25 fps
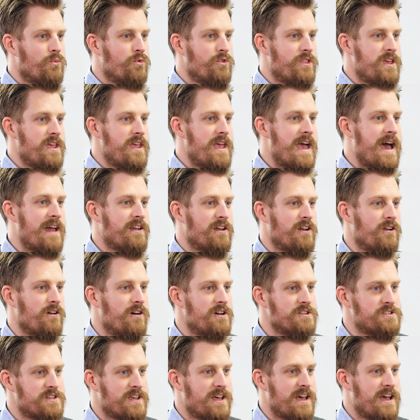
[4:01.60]
Well, the
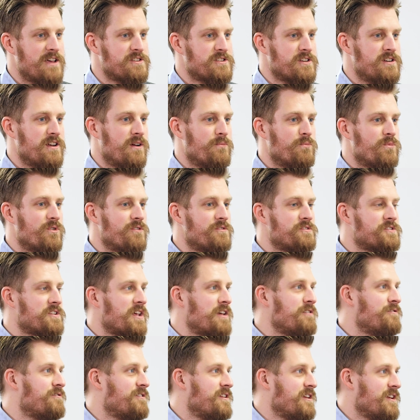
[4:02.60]
analyzer has a number of
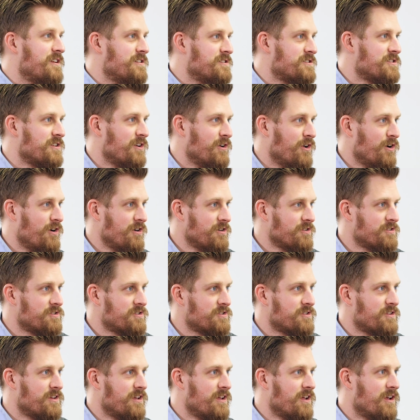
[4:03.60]
safety
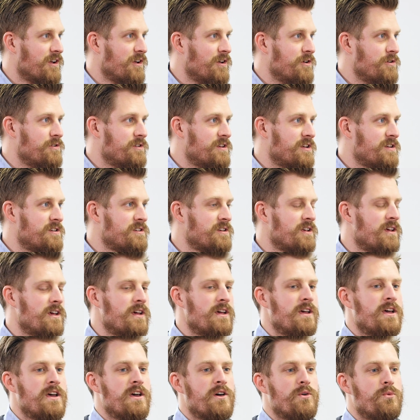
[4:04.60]
interlocks oh, included,
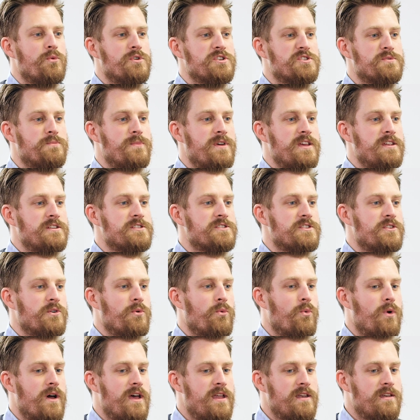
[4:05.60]
oh, okay. which means that
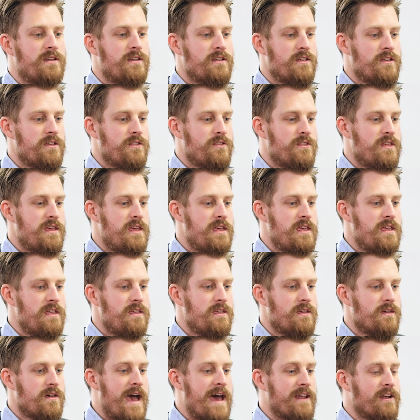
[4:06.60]
when
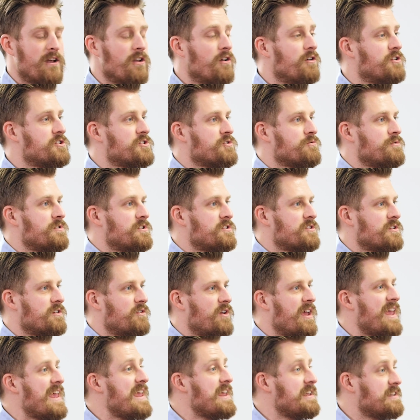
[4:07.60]
the analyzer is
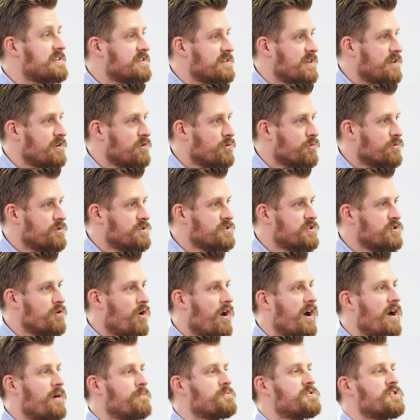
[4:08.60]
heating or is
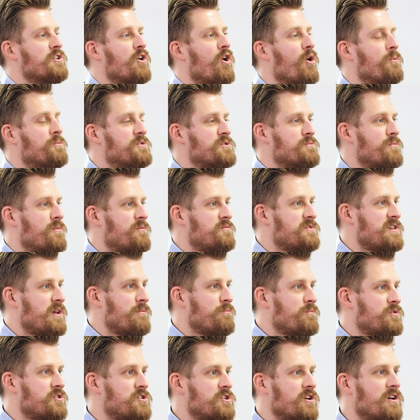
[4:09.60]
not up to optimum
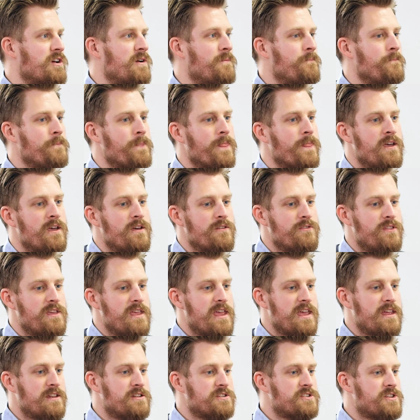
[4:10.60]
temperature,
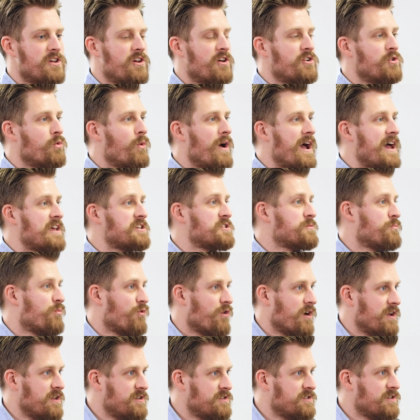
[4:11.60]
the internal
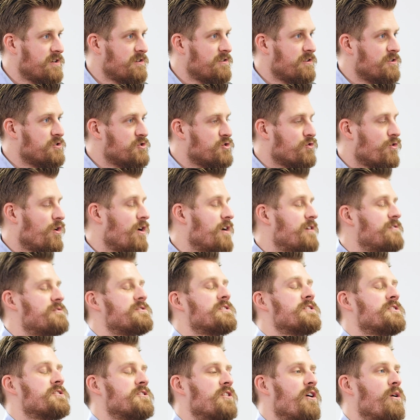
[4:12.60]
aspirator that drives
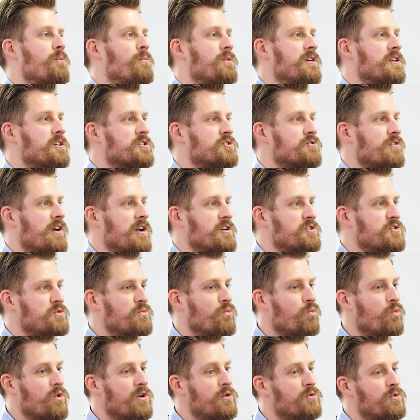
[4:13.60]
the sample
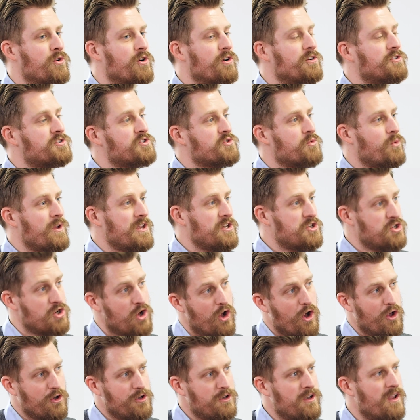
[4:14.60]
extraction will not switch
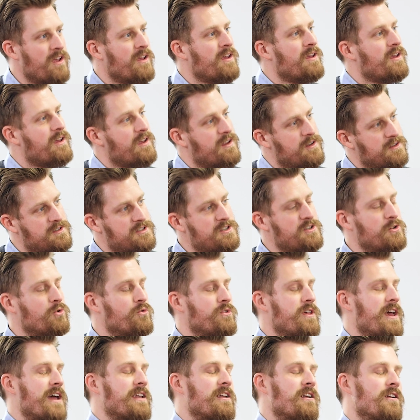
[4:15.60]
on until
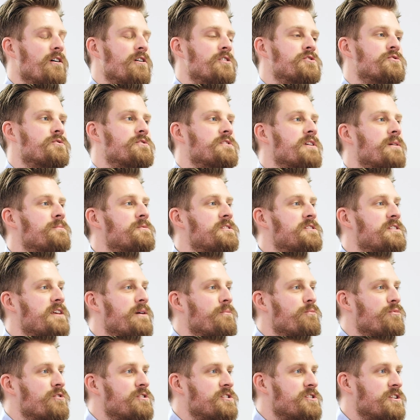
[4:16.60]
the analyzer is up to
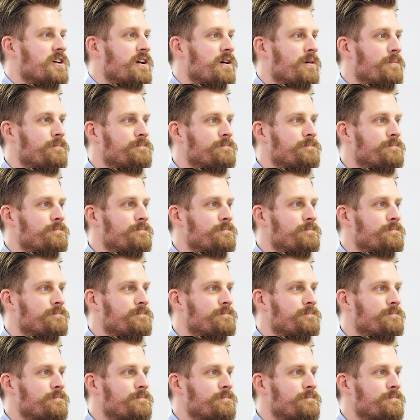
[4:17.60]
temperature.